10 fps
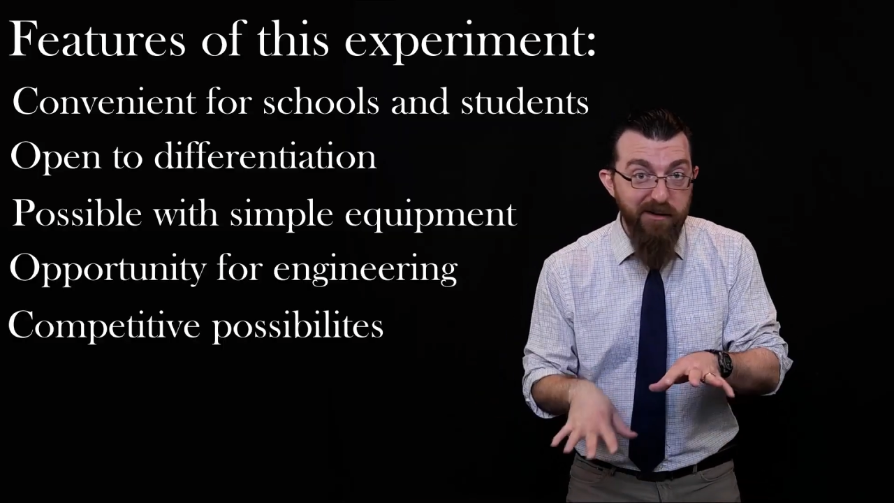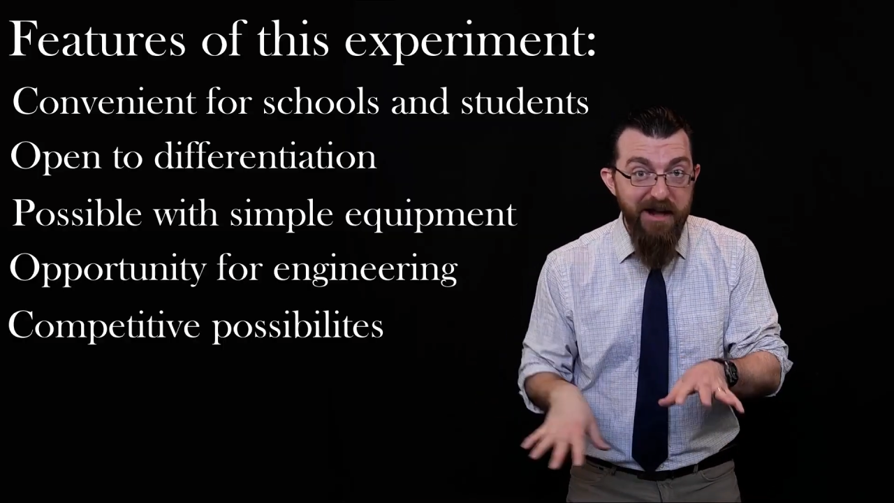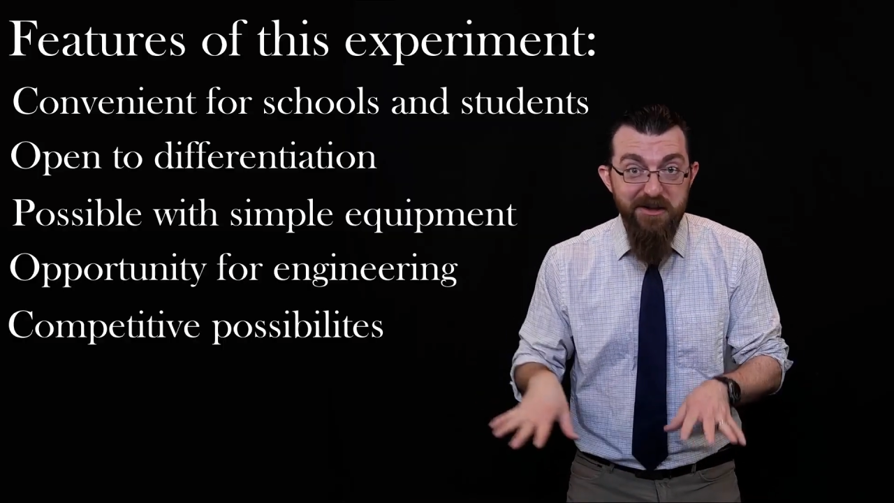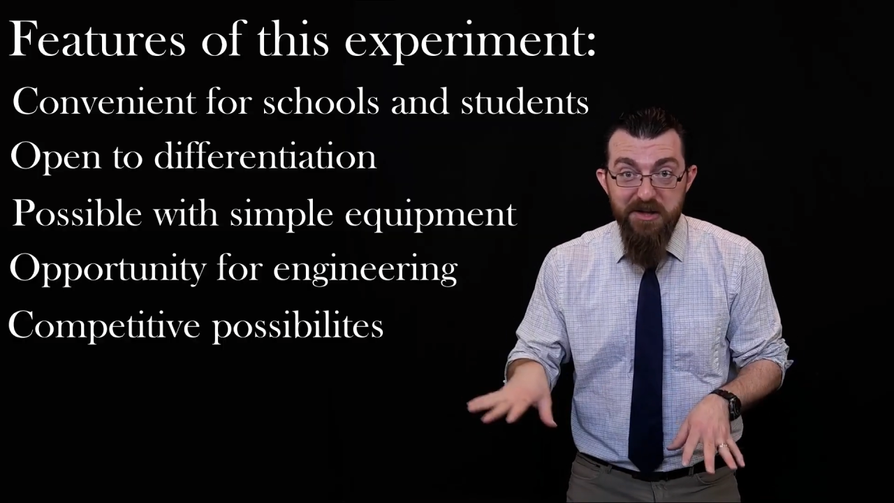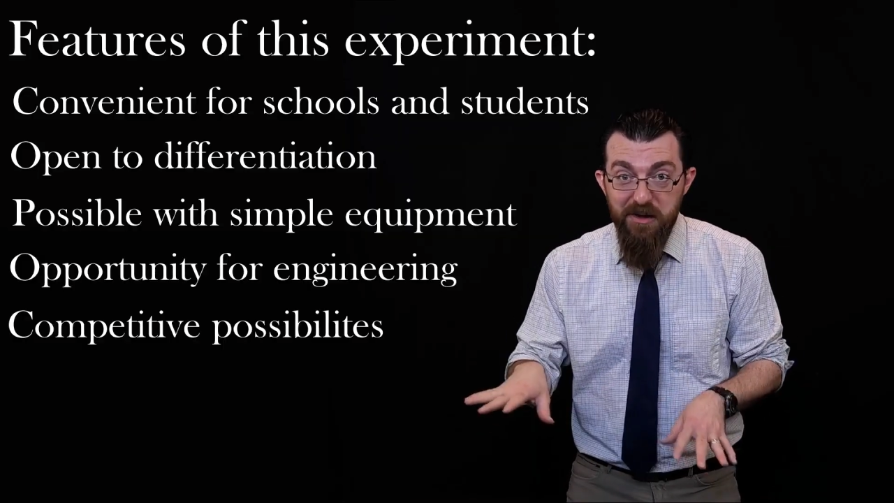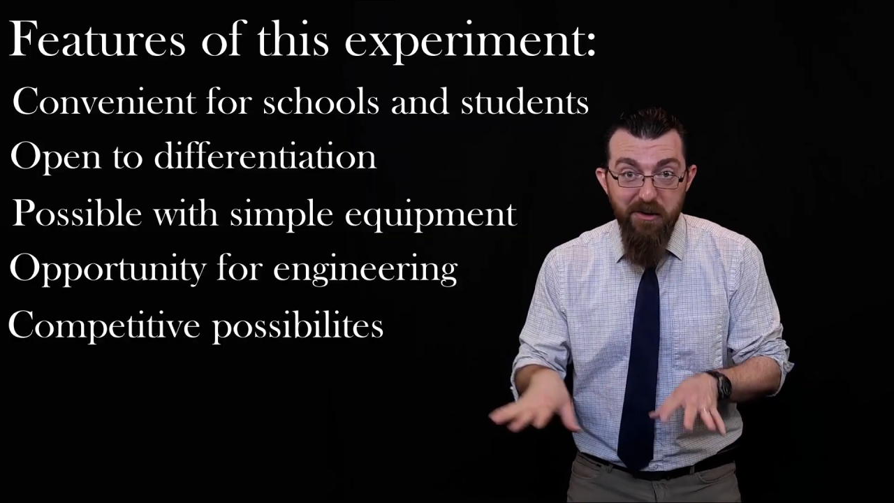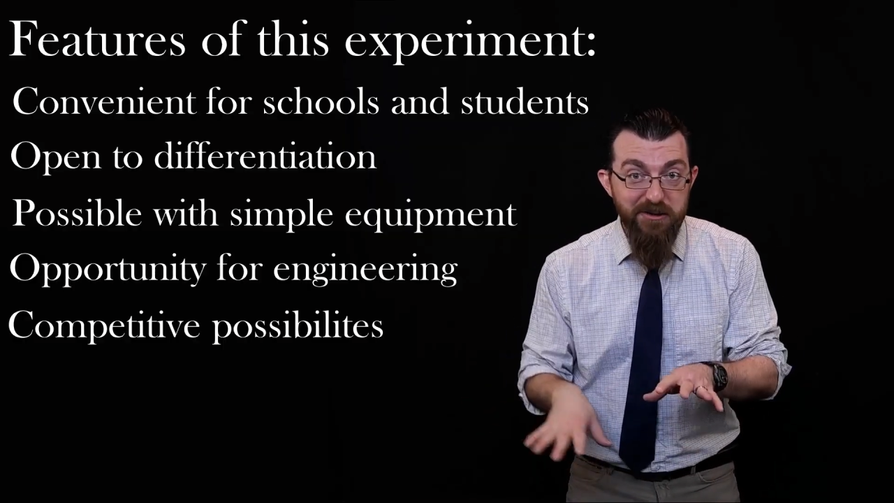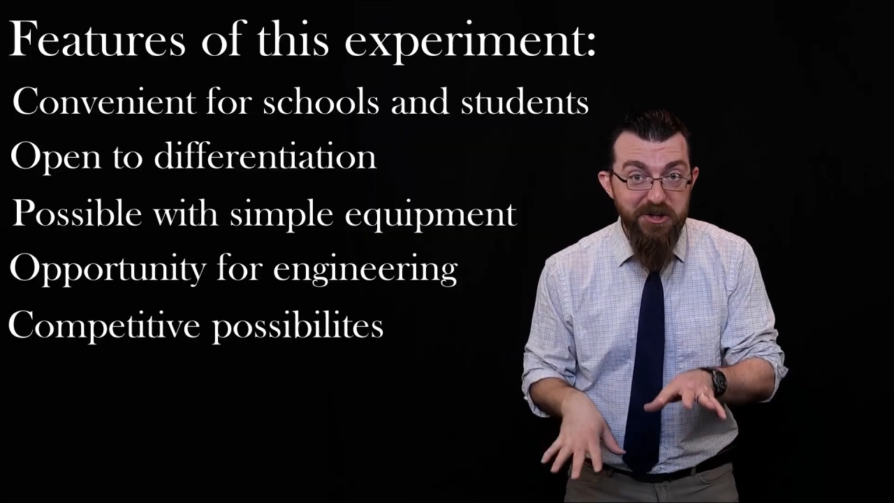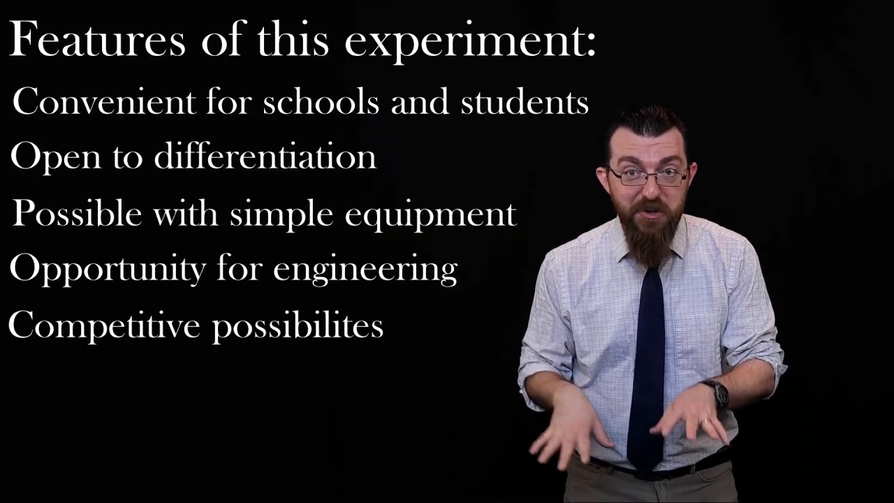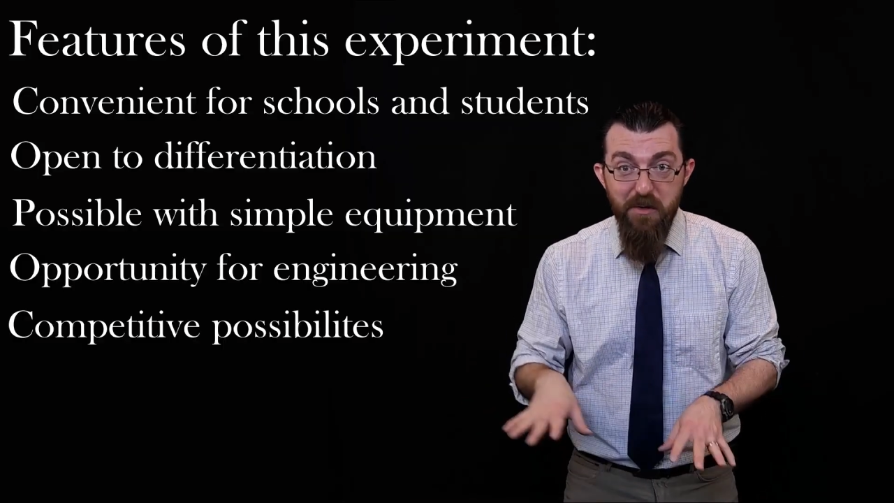latitude and
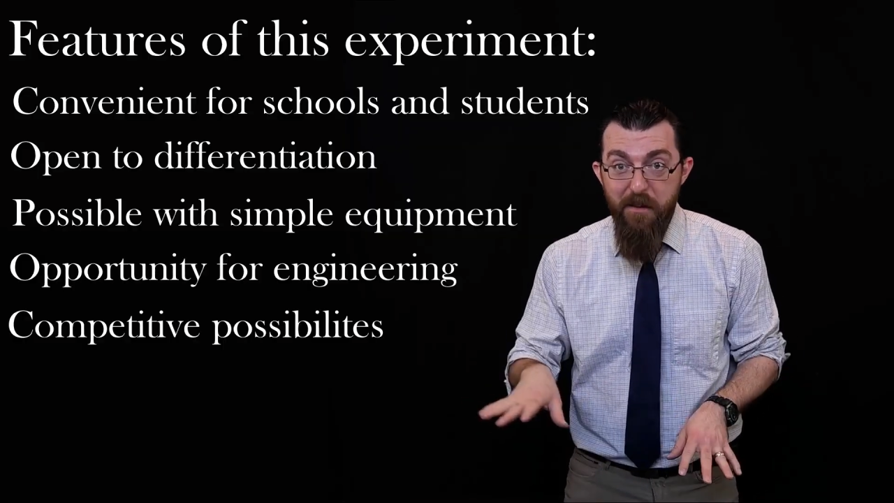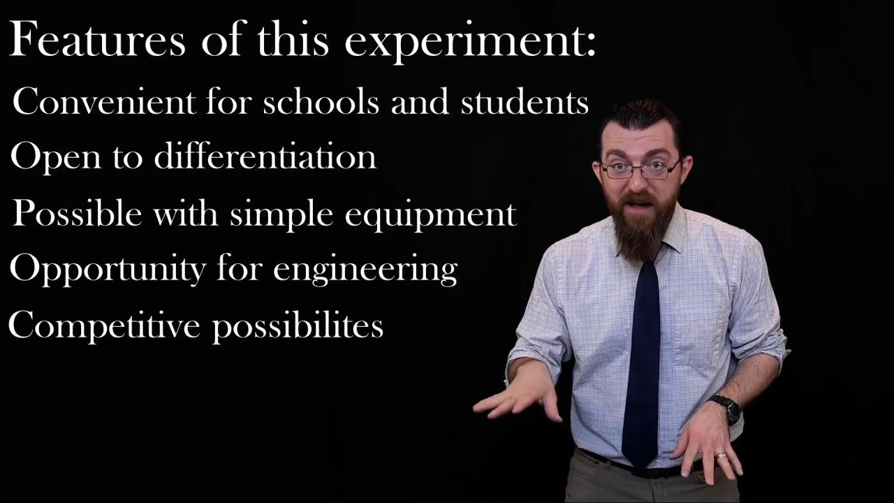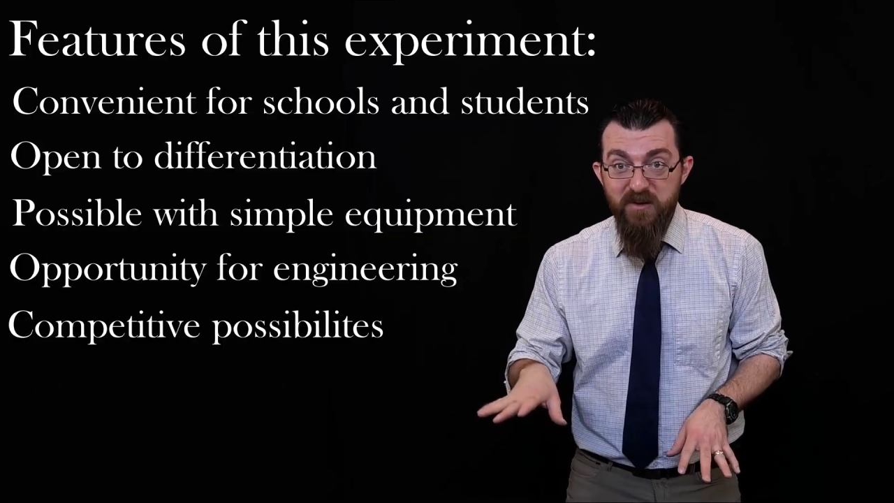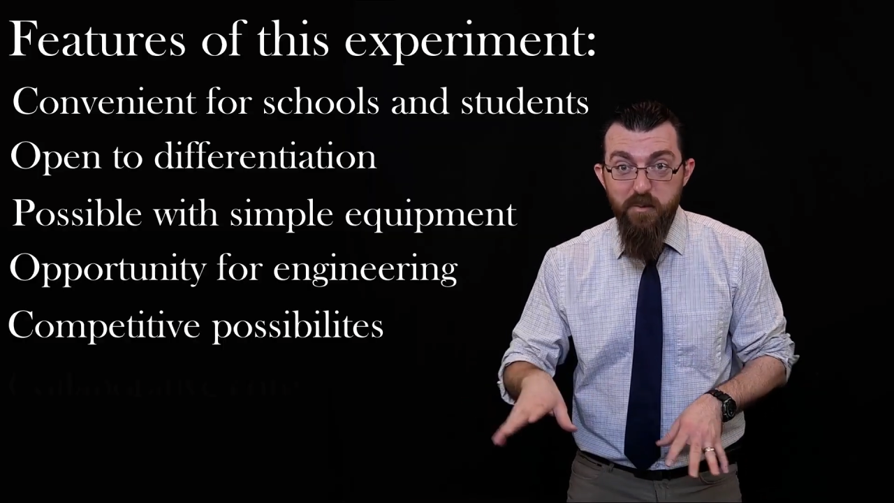longitude the best,